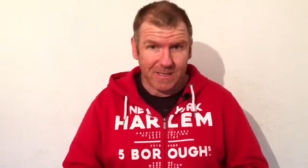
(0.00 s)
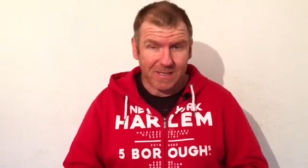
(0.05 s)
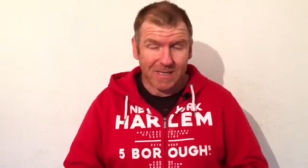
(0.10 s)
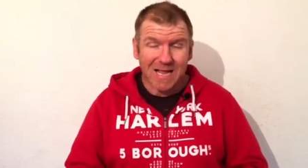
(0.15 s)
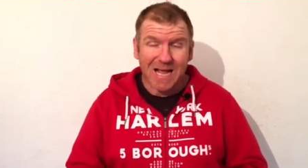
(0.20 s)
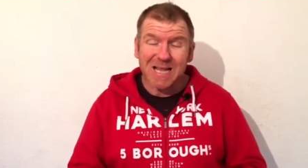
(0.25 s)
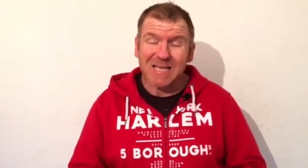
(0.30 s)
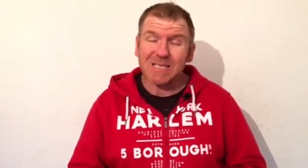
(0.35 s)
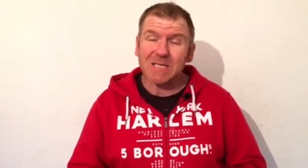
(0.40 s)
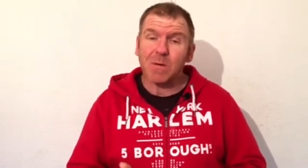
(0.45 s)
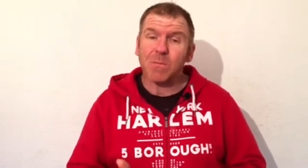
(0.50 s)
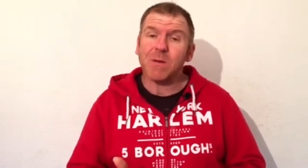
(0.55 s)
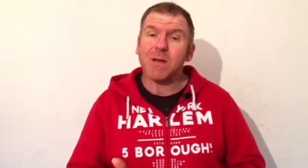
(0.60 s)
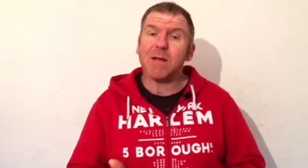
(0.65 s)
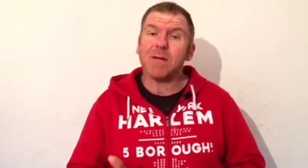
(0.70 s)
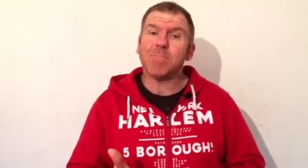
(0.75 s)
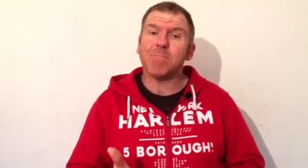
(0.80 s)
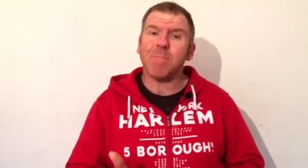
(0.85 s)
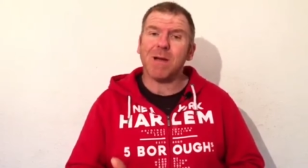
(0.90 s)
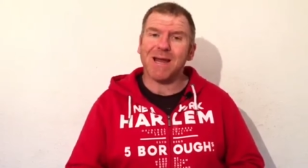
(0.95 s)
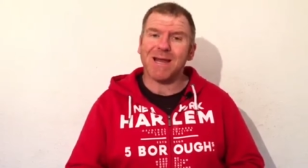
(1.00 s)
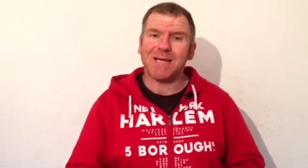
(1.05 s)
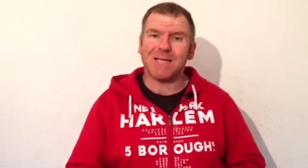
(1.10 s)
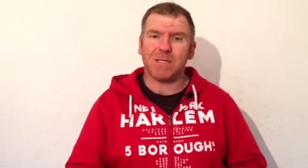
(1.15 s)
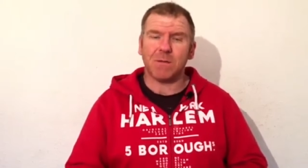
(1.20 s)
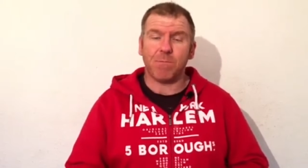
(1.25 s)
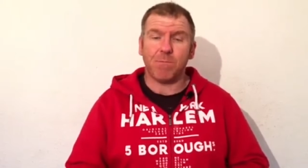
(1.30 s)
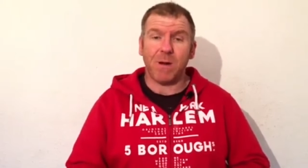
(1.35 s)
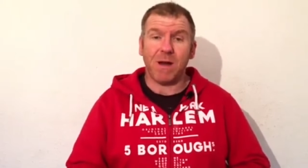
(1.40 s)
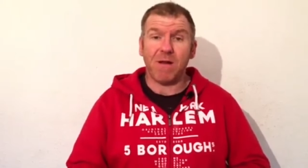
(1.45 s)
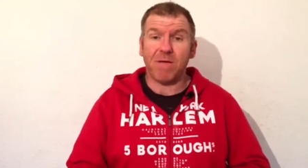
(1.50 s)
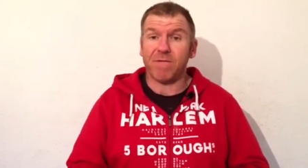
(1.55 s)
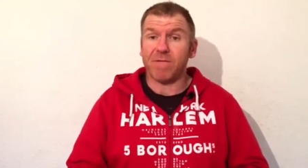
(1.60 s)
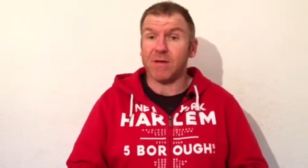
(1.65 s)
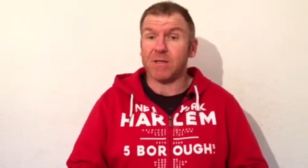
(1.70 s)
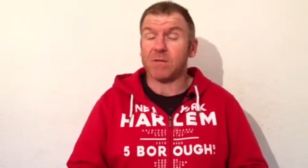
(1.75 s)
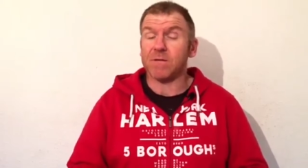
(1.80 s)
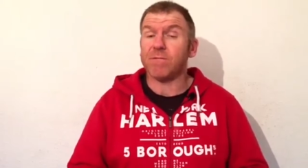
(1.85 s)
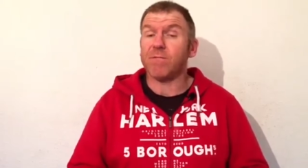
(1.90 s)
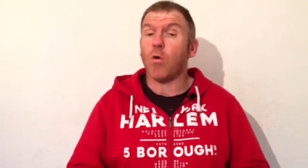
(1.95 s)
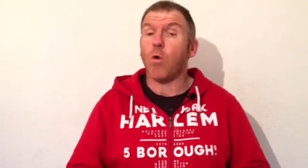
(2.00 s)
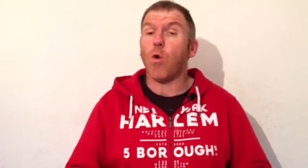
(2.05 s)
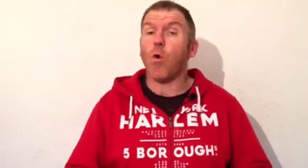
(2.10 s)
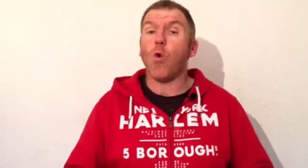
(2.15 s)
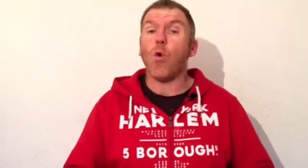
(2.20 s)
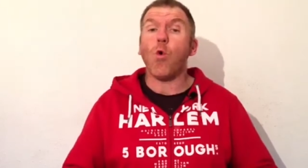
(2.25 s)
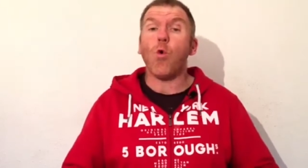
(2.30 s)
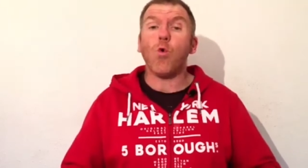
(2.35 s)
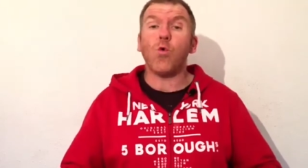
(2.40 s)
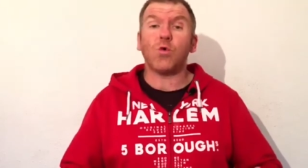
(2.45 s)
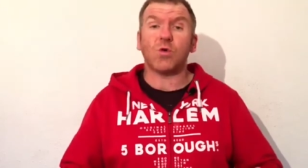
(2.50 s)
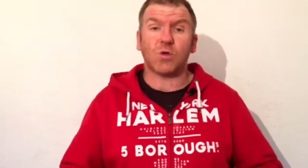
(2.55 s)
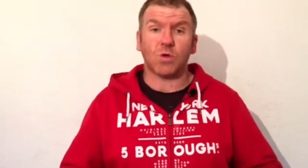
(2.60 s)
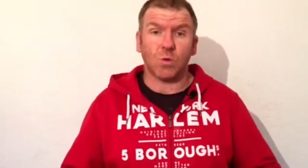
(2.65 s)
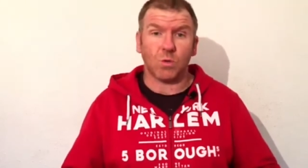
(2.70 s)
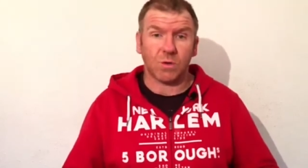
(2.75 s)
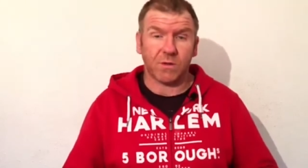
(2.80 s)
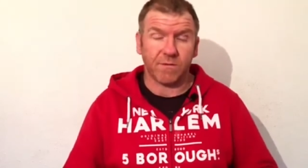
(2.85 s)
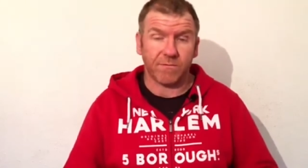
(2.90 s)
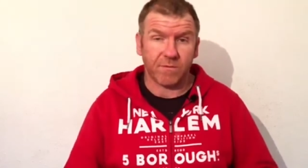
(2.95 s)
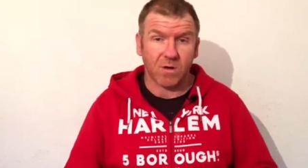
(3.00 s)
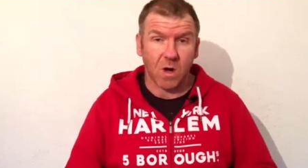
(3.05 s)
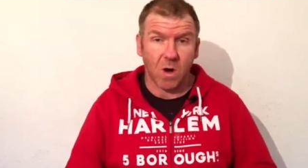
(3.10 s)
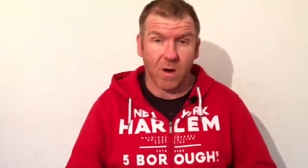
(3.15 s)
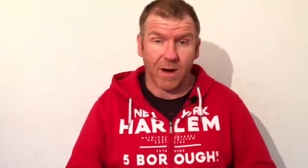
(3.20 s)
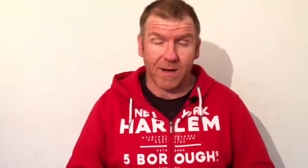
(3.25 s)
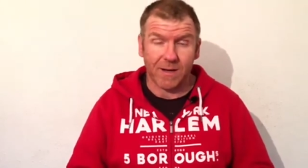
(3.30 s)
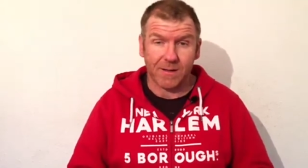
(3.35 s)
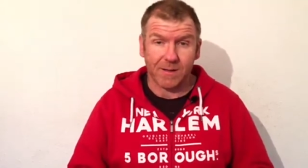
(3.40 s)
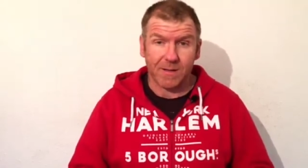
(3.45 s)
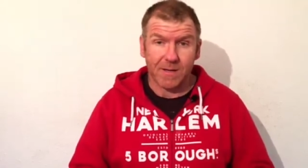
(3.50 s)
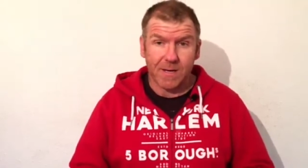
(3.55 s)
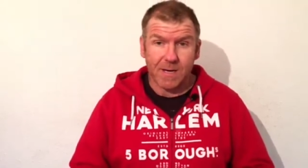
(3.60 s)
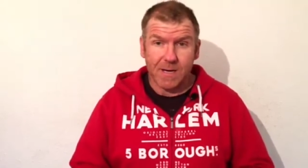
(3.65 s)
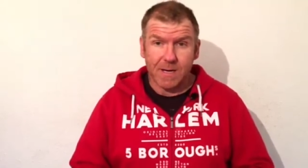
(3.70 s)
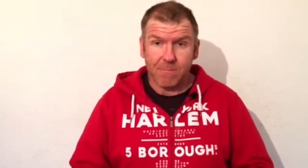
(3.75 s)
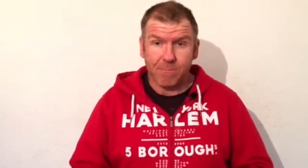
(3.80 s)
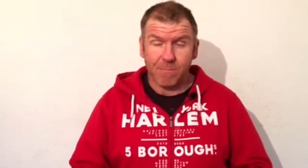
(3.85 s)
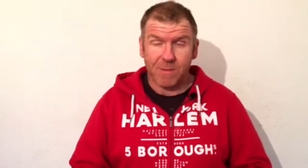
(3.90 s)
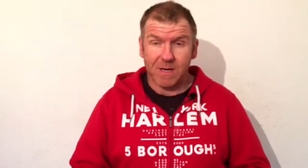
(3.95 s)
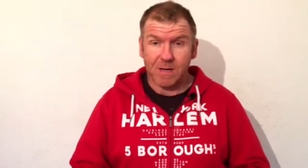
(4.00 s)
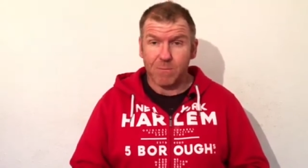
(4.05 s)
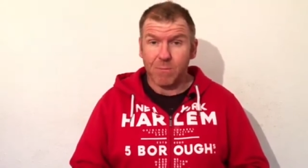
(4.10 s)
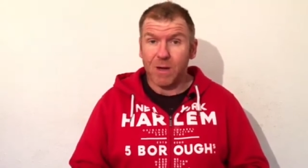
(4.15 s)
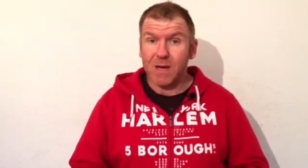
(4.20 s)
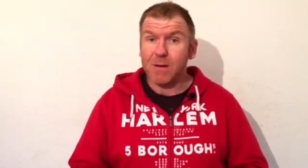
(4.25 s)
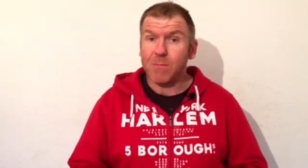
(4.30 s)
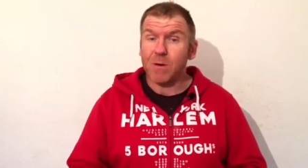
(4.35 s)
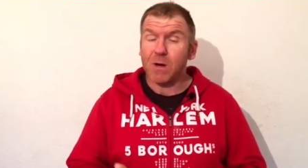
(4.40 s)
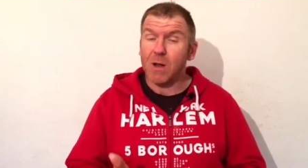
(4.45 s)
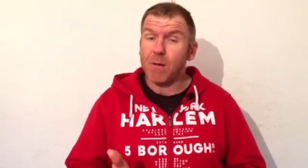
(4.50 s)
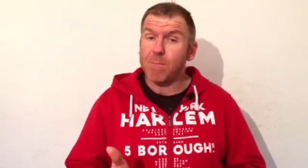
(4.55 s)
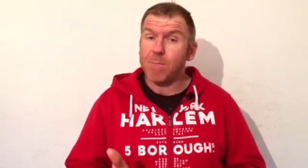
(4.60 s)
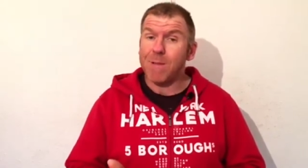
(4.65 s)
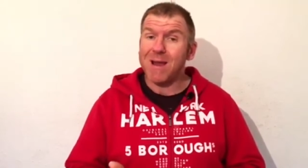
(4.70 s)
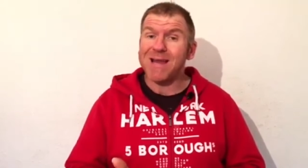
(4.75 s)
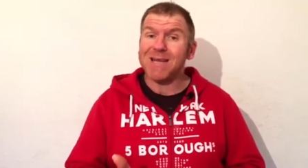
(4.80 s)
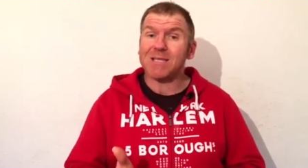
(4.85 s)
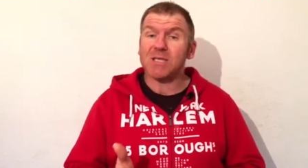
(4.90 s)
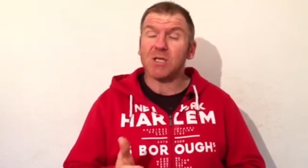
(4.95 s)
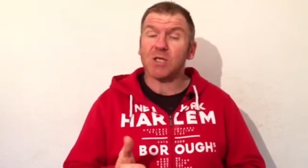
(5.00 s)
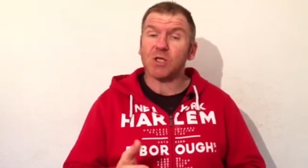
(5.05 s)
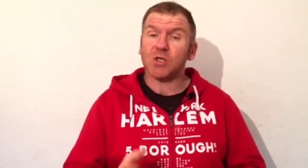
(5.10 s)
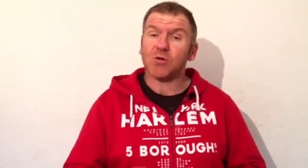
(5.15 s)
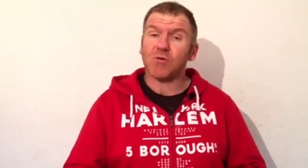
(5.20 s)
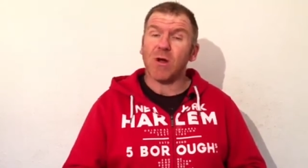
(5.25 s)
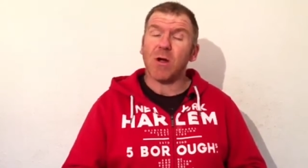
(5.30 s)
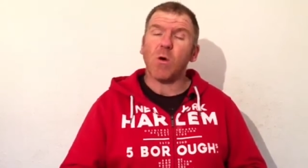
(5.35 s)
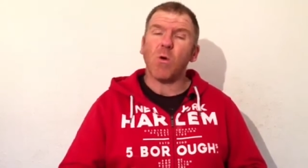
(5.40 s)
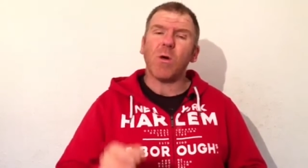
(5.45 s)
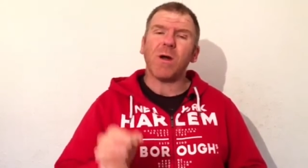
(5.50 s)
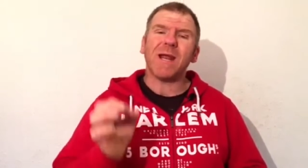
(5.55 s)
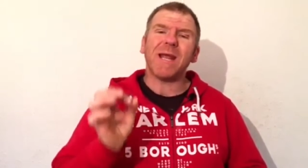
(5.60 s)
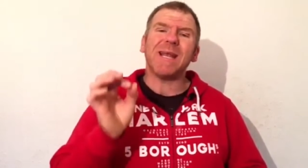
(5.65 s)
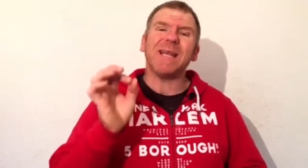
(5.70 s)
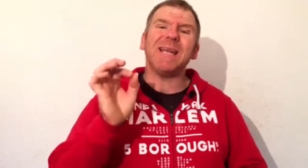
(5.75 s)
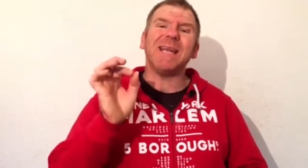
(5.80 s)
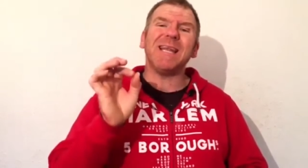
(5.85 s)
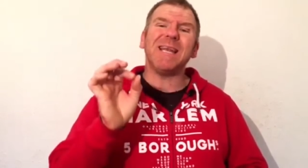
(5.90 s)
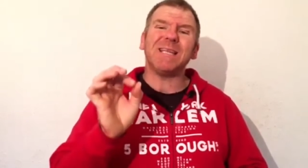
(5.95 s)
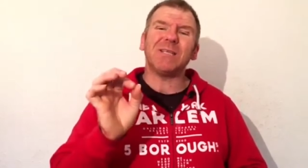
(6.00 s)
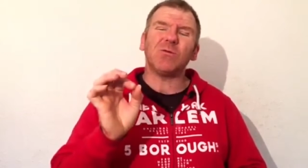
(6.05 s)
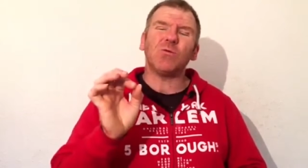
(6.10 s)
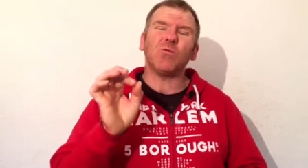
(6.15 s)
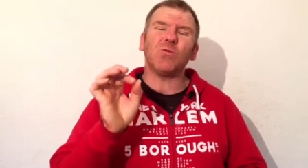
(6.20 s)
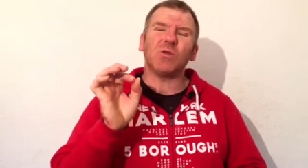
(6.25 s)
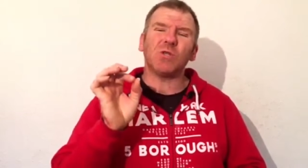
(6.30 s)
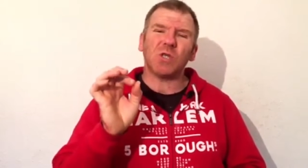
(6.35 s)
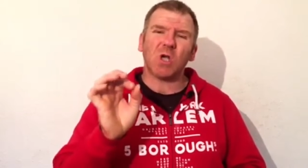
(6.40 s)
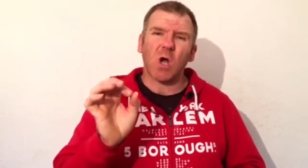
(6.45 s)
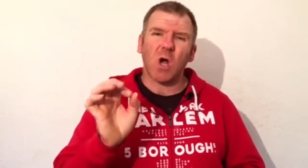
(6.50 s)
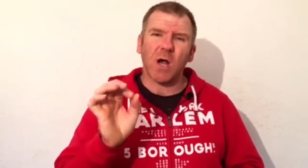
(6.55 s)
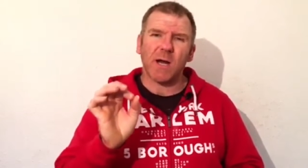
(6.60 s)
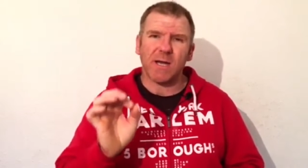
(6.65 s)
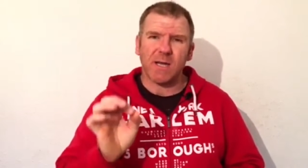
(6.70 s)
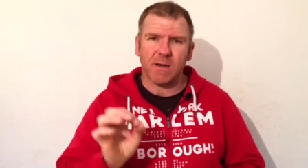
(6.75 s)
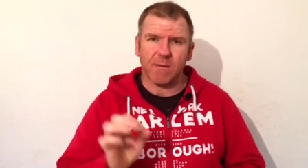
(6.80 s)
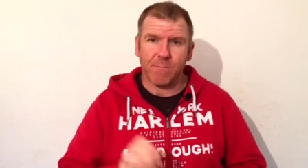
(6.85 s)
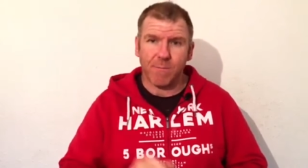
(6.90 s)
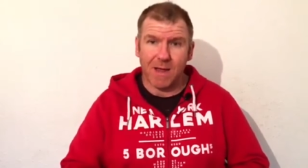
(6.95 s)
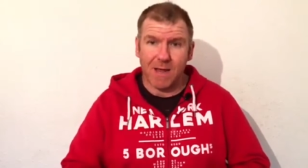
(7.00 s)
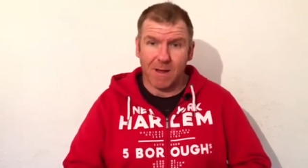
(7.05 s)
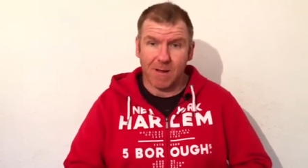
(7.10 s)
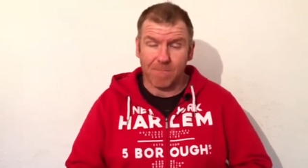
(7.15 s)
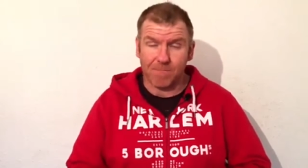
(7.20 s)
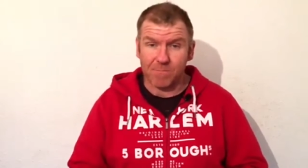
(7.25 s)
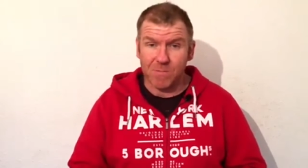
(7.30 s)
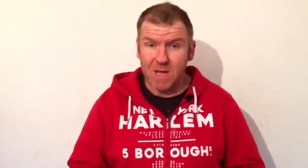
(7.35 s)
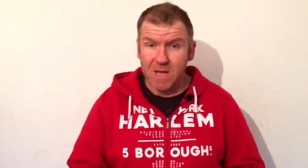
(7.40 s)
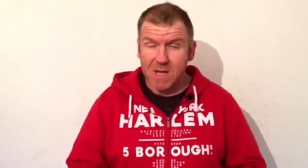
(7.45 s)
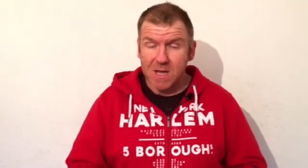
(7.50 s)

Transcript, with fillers: Cuts are being made to benefits of all sorts of kind. Many people are made to struggle on a little tiny amount.